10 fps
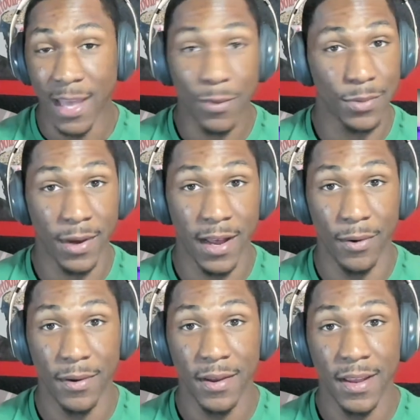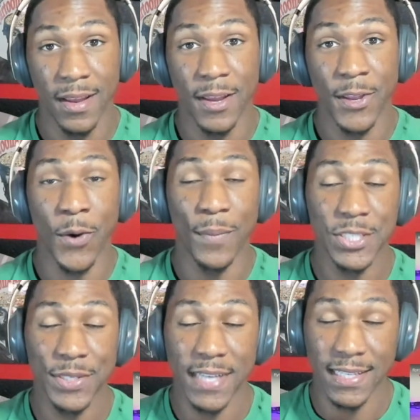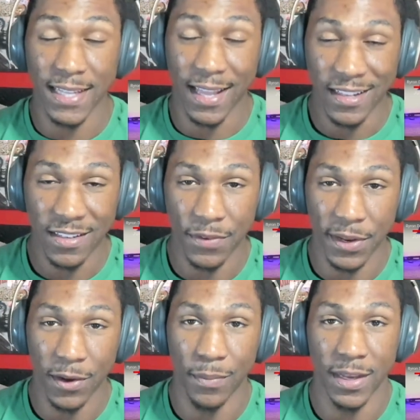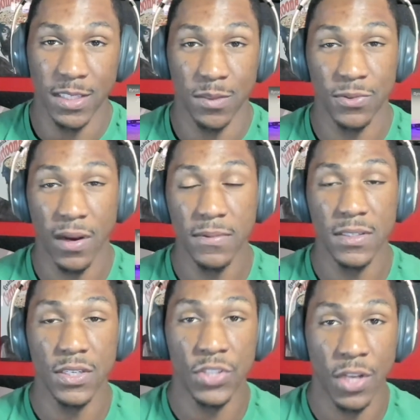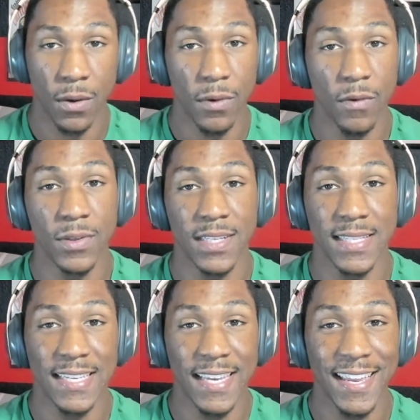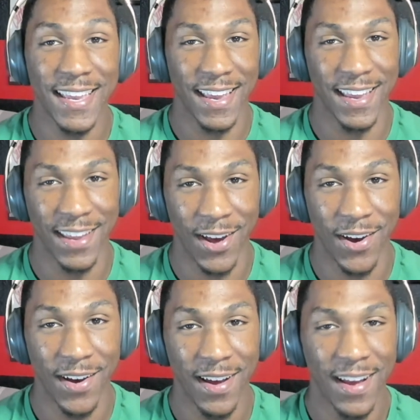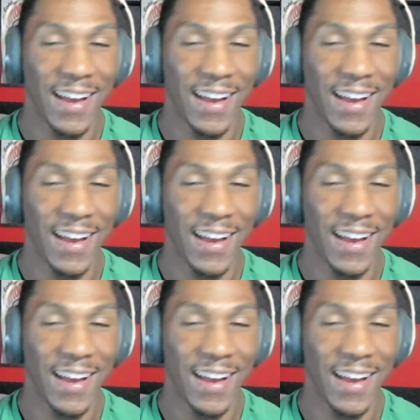That was wild. Yo, make sure you guys like this video, man. Subscribe to the channel. I want to roll with that 10K, y'all.